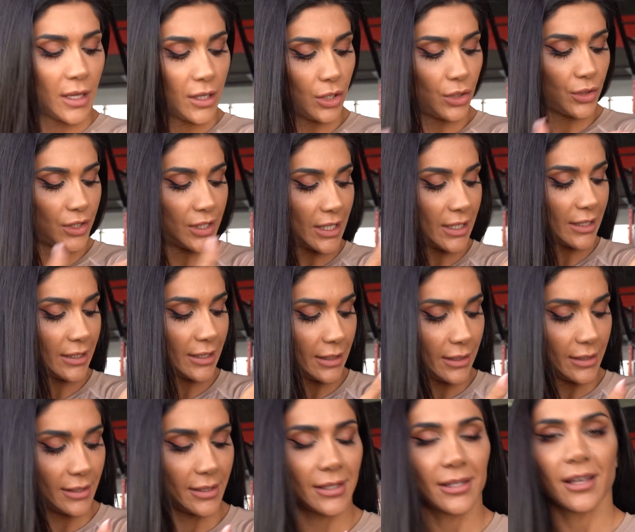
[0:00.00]
you see
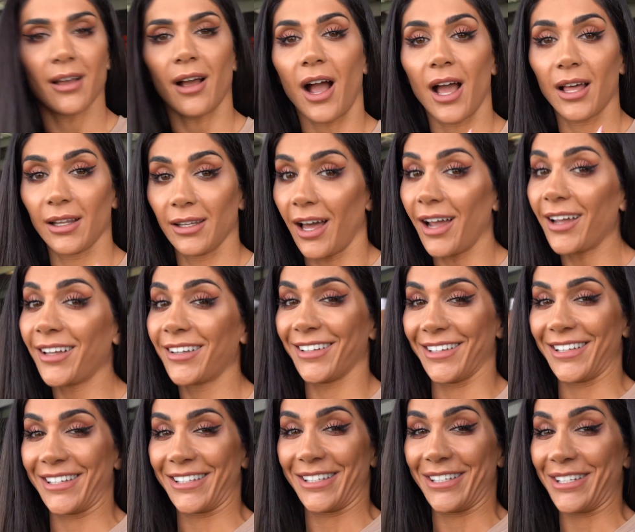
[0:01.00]
this, I like
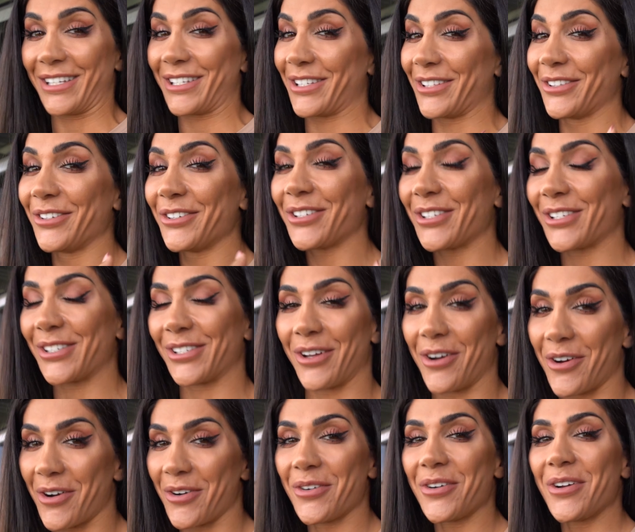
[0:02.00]
this. This looks
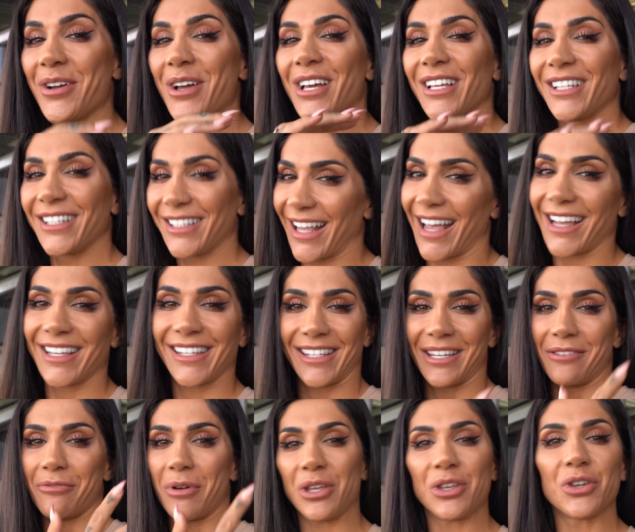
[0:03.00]
so
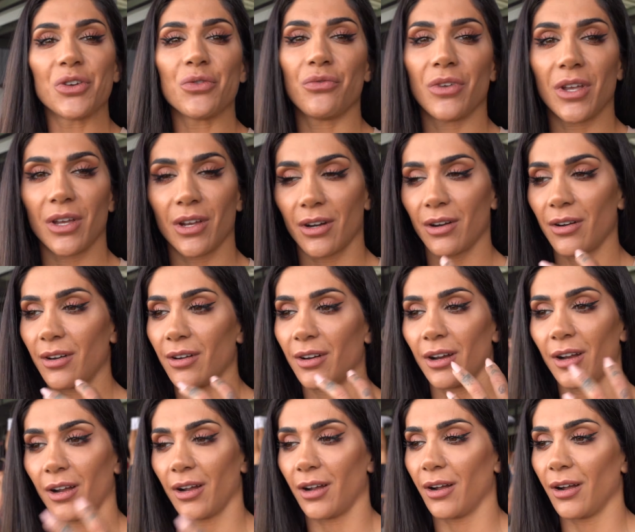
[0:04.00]
sexy when you wear
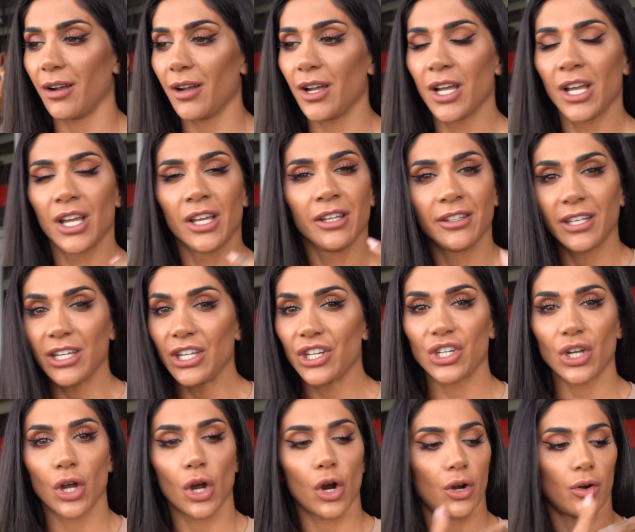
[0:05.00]
a
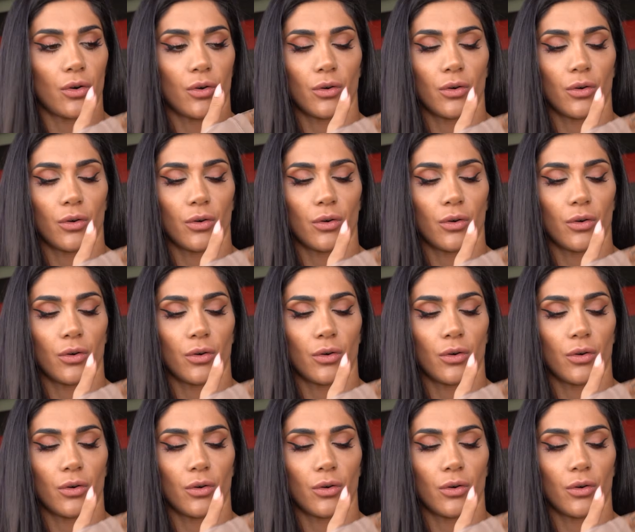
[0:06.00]
t-shirt